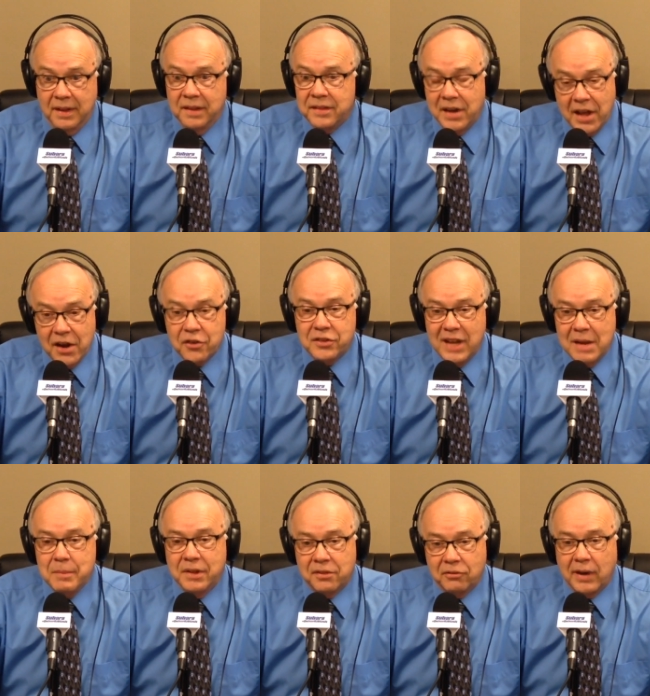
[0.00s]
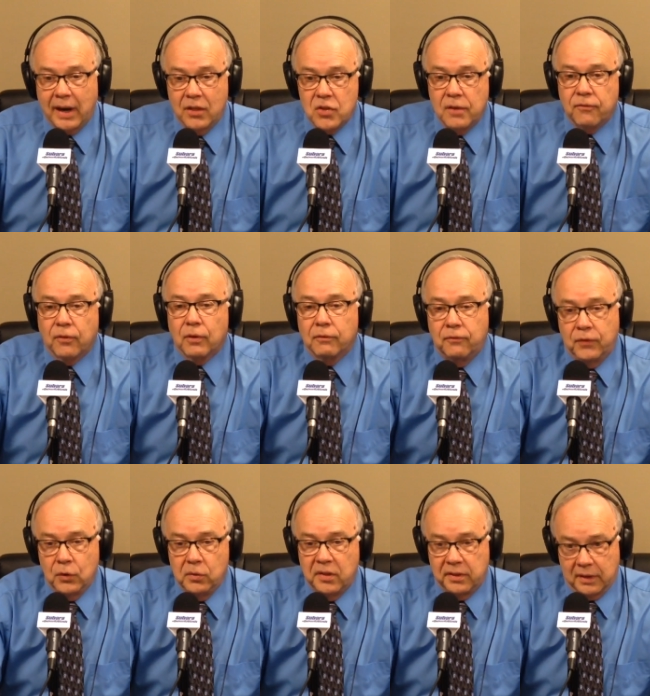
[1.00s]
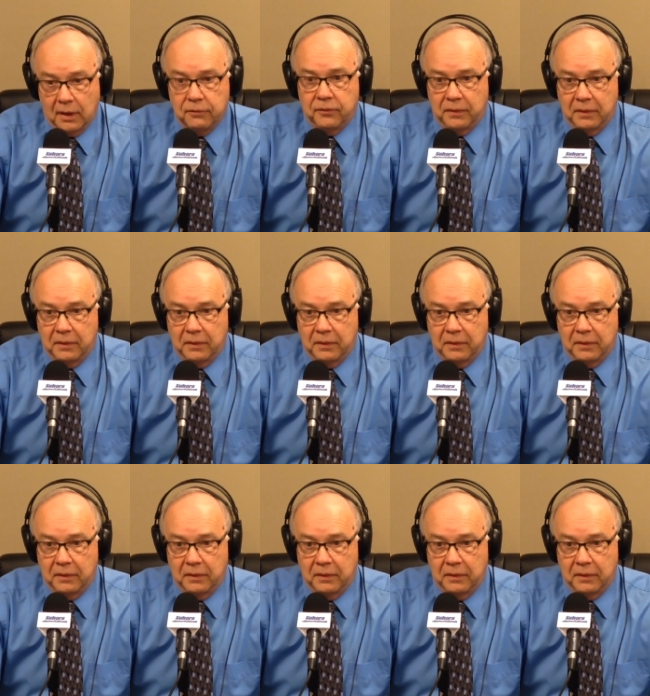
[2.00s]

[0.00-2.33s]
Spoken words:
It's an entertainment strategy for a food stuff.